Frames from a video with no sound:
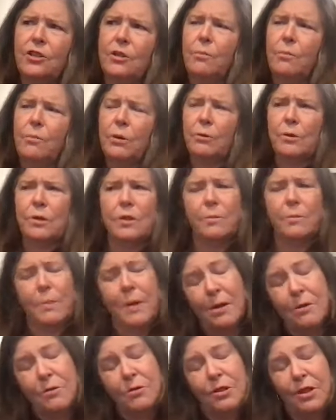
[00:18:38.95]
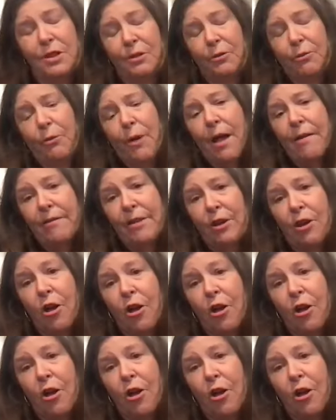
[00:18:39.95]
The book was supposed to arrive in